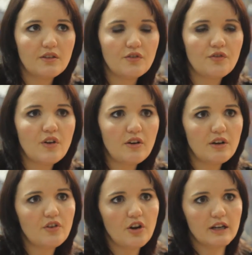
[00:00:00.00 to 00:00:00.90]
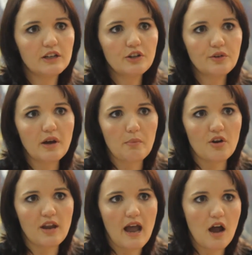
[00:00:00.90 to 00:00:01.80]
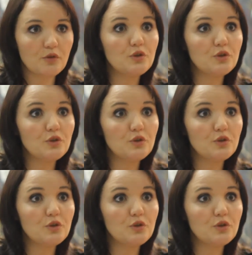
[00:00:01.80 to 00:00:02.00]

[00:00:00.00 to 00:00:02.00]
very, very clued up on how